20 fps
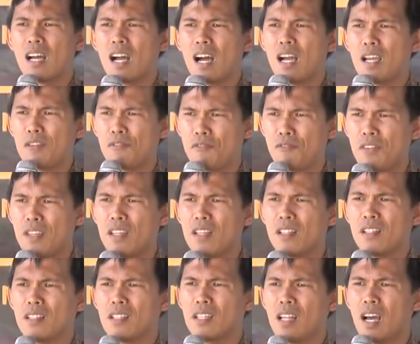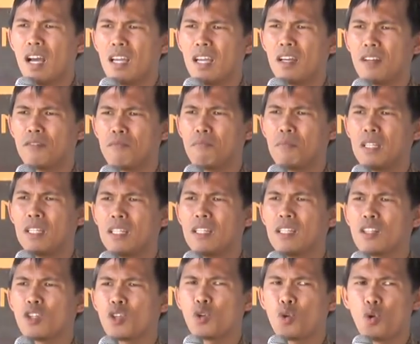I feel that I have been
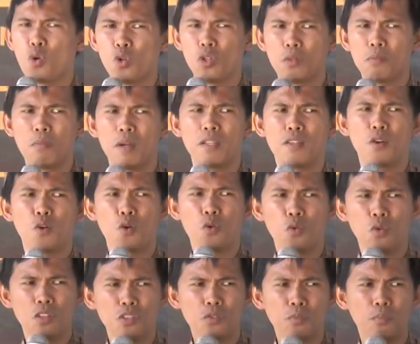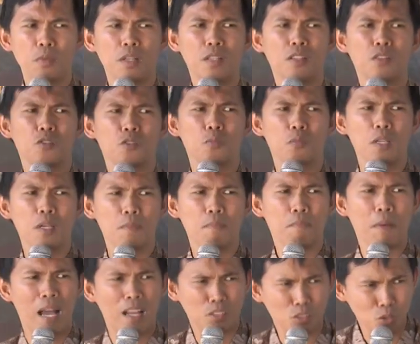called by the Holy Spirit to be
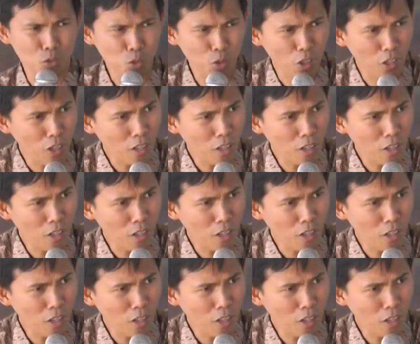a pastor.